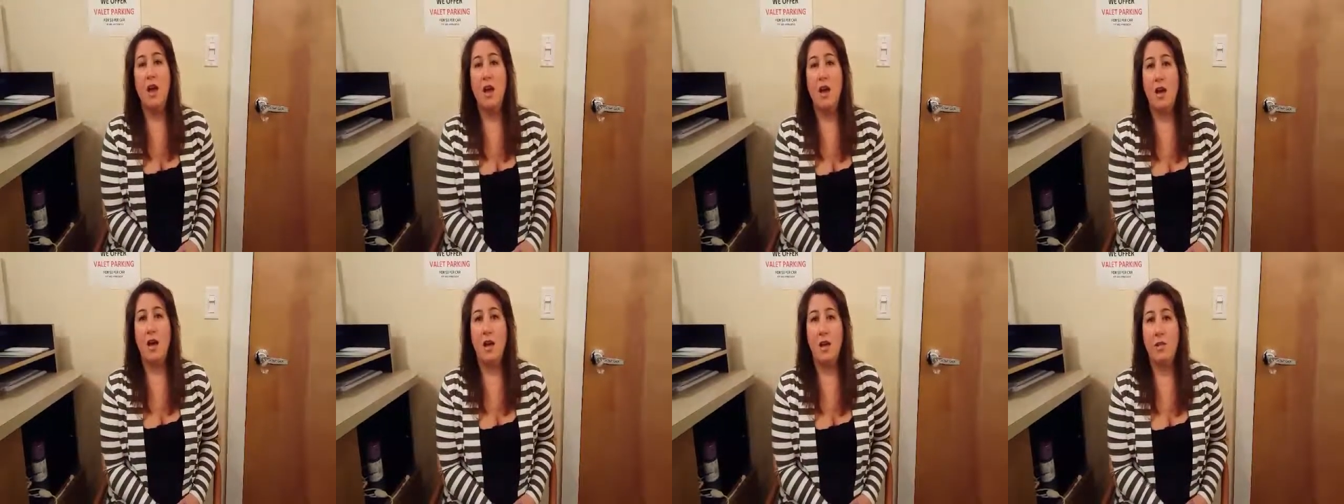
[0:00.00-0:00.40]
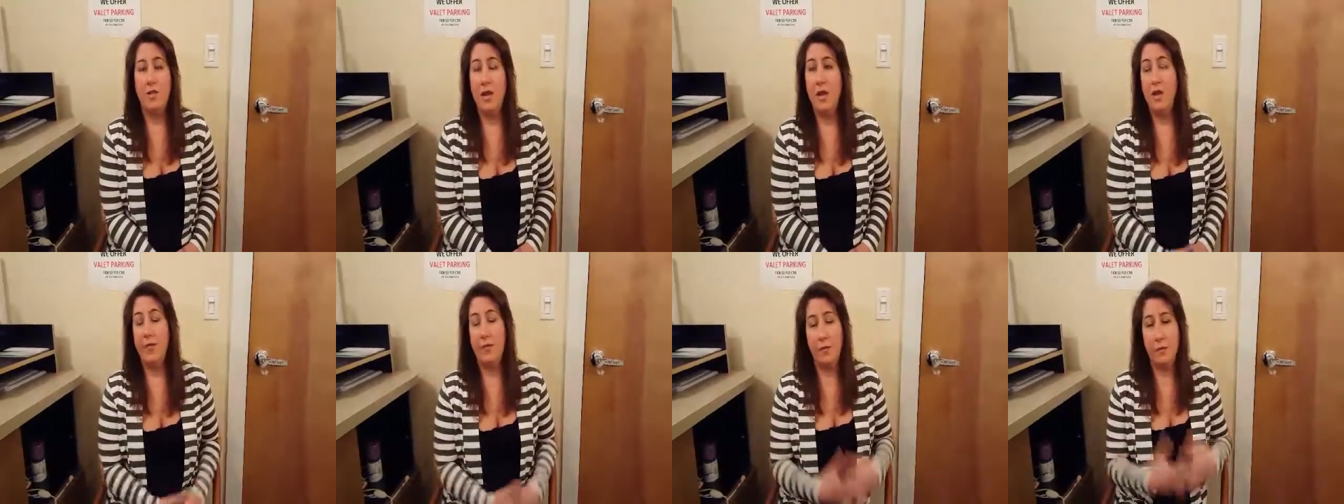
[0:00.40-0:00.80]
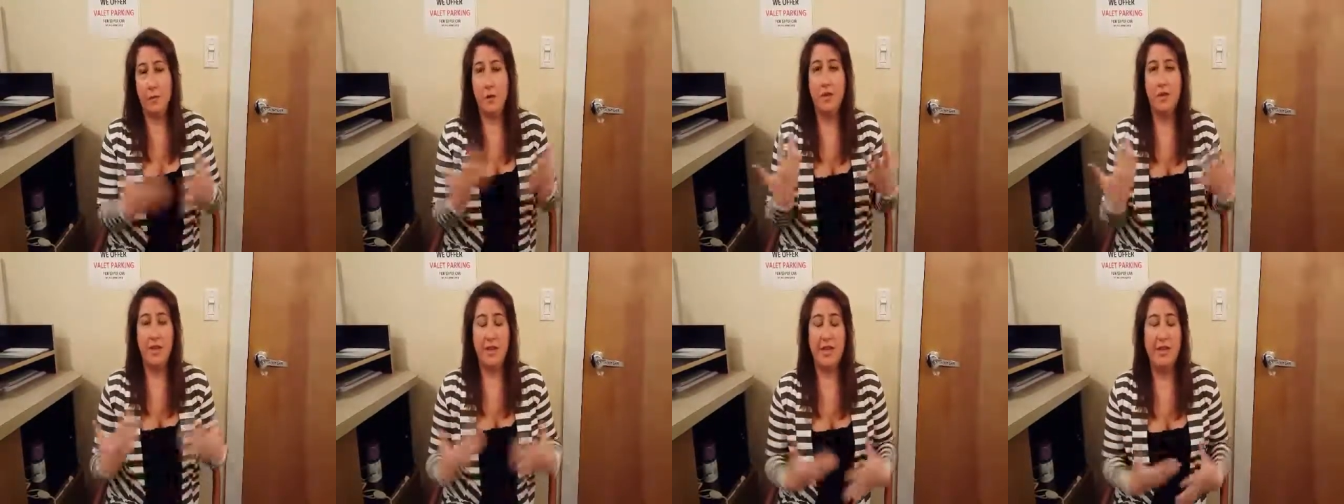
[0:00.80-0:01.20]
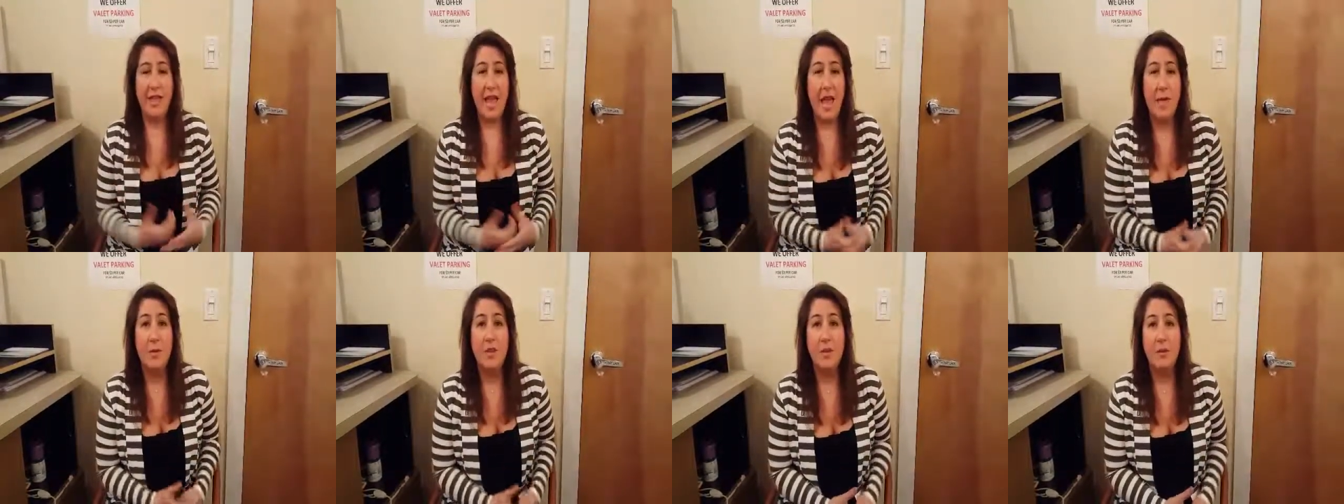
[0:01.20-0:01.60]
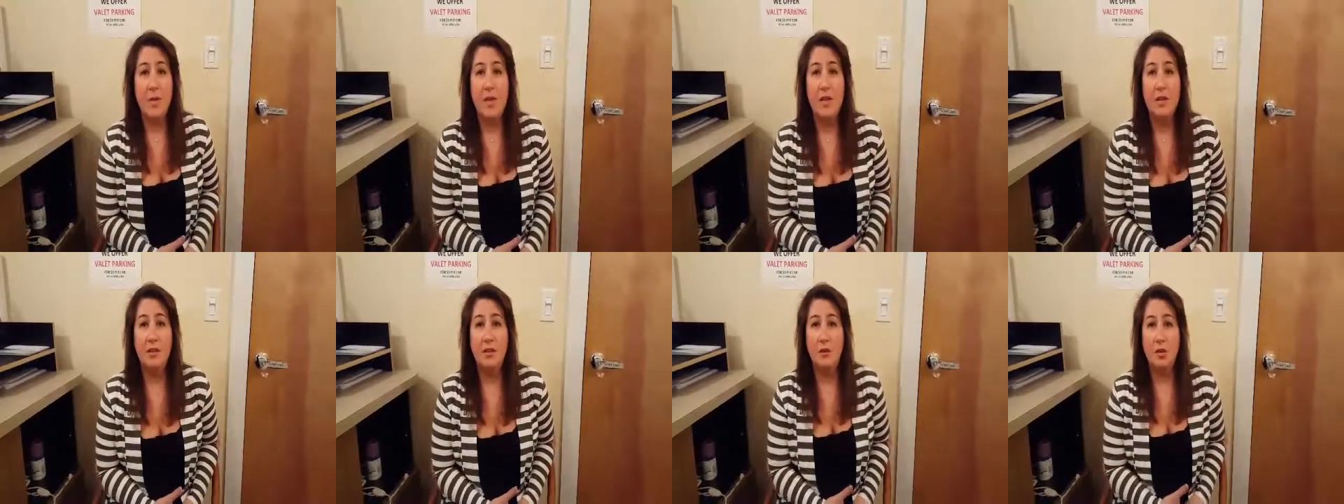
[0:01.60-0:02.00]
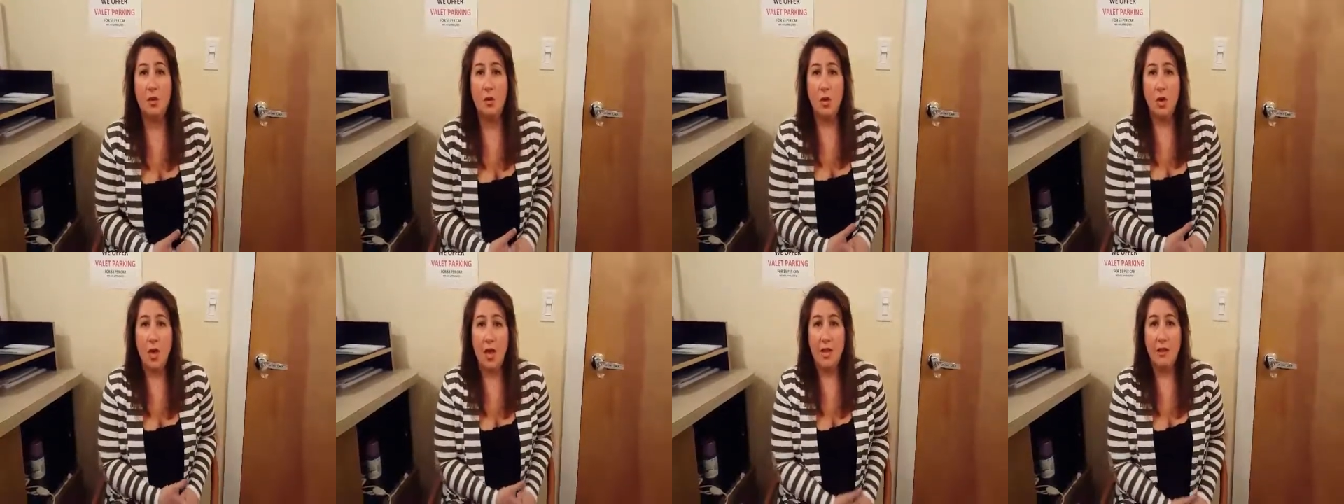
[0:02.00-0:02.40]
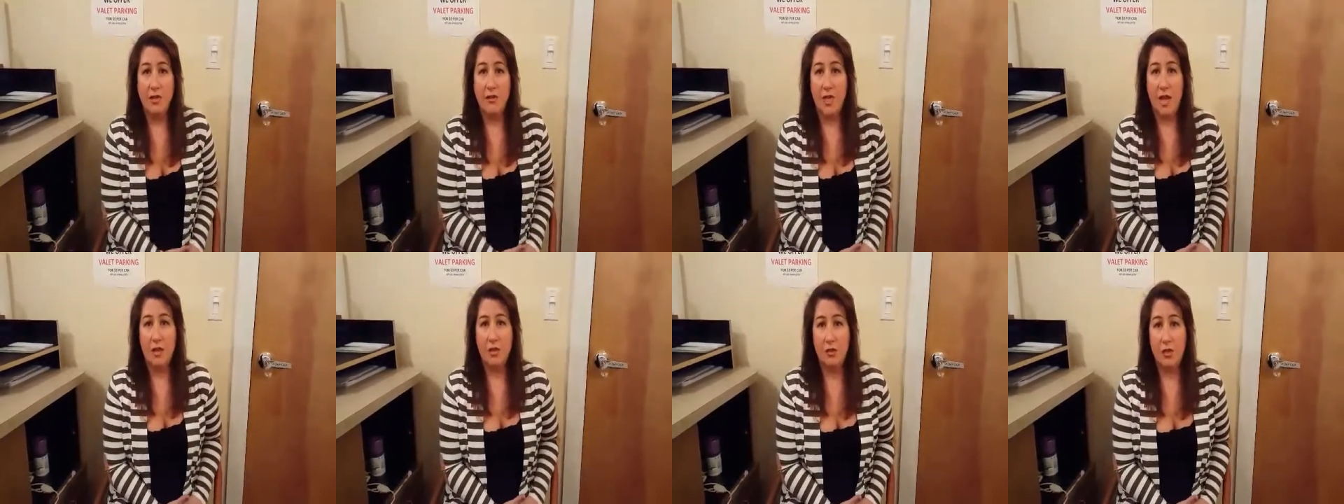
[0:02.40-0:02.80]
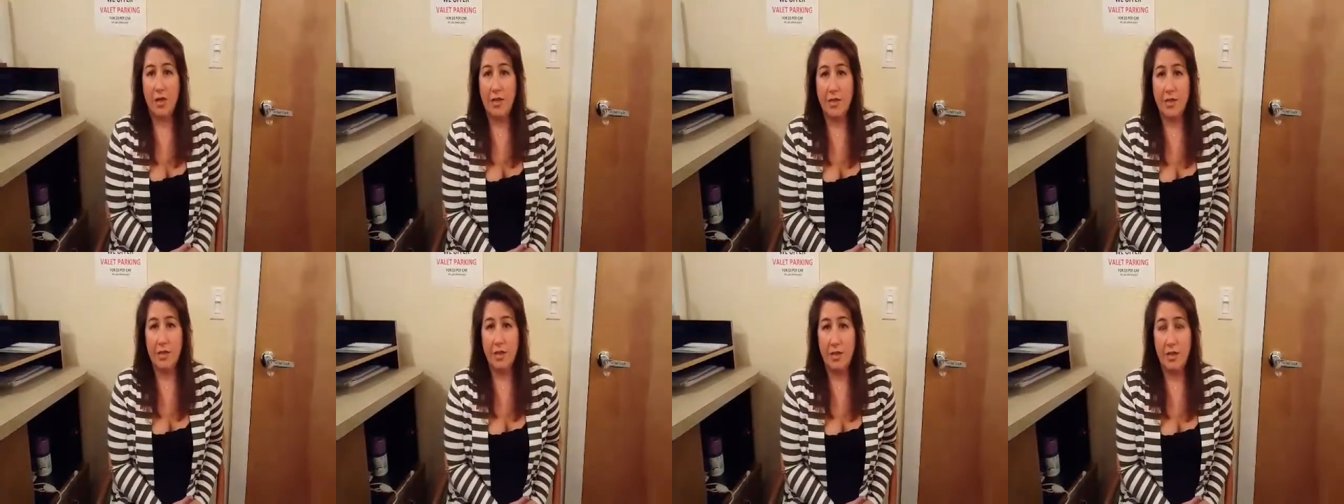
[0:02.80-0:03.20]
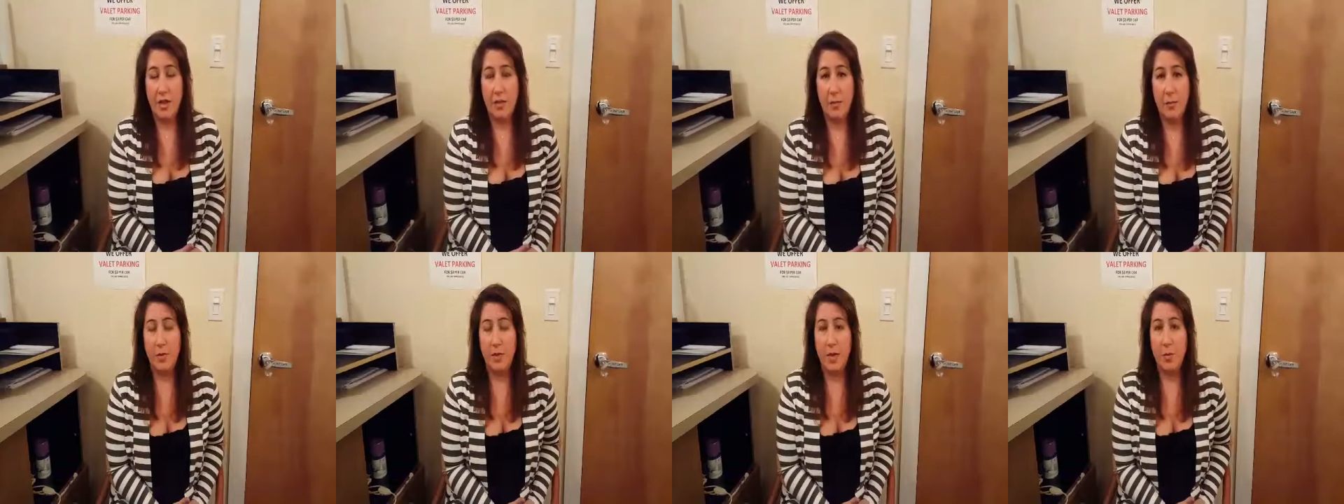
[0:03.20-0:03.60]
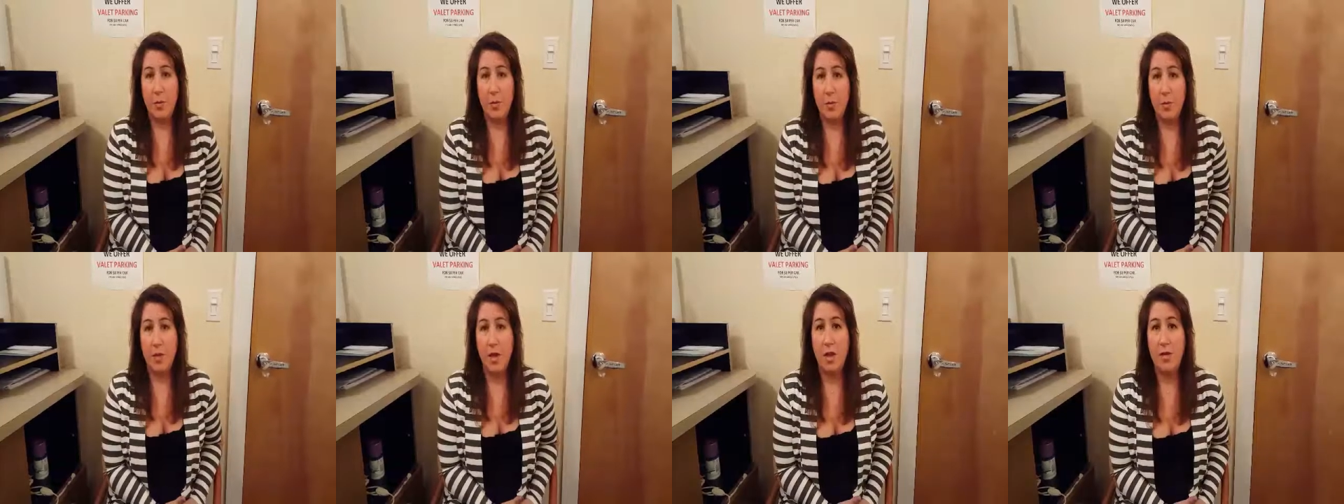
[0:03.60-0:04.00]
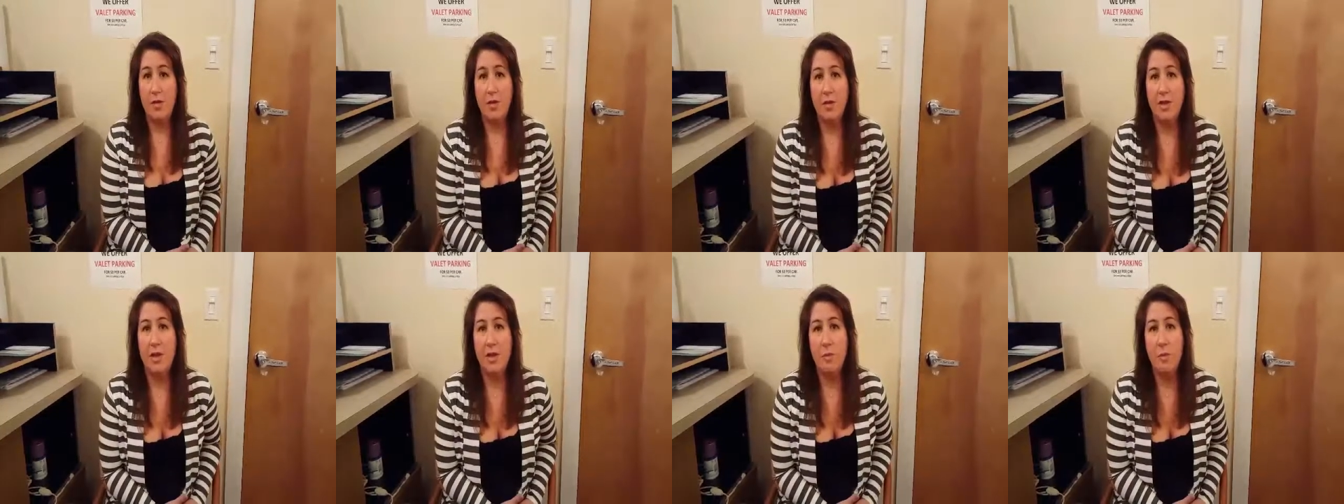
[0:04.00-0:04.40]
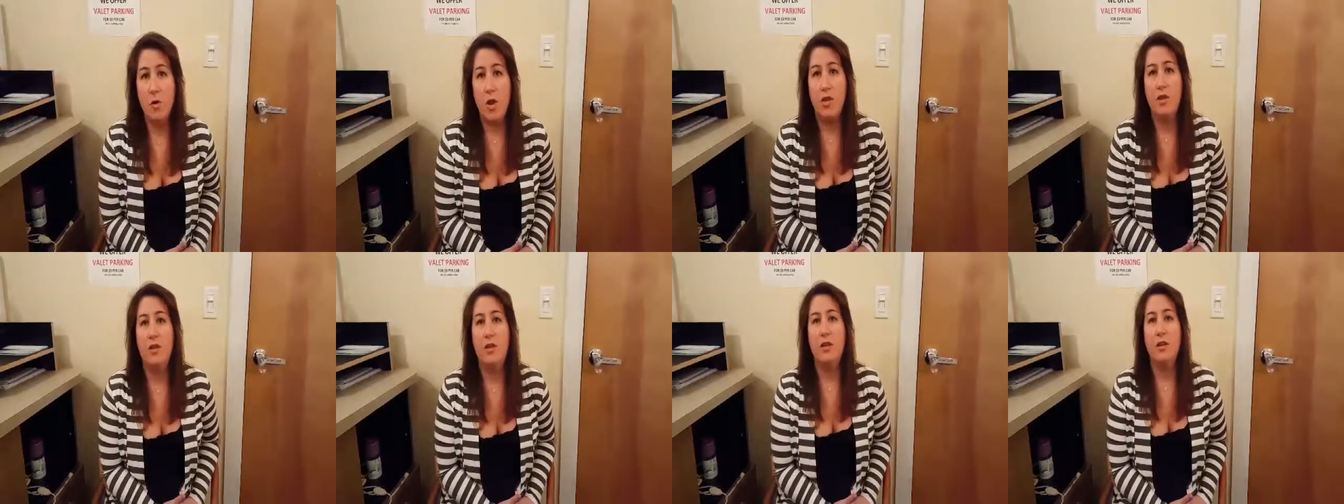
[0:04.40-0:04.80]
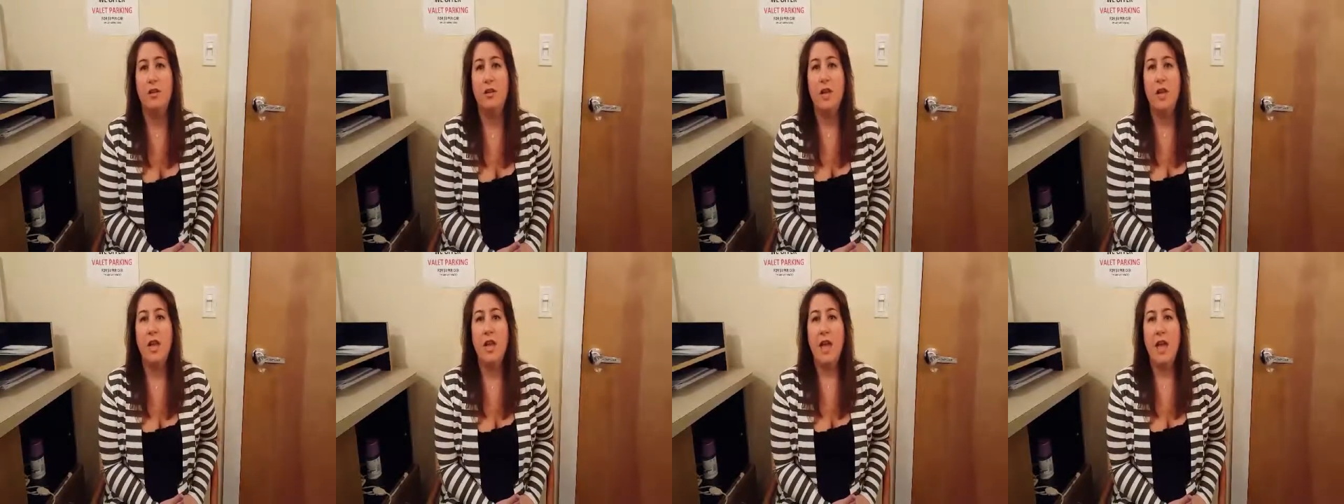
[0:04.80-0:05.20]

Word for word: Uh, they, of course, they examined me and took all kinds of x rays and stuff, but they put me on the decompression.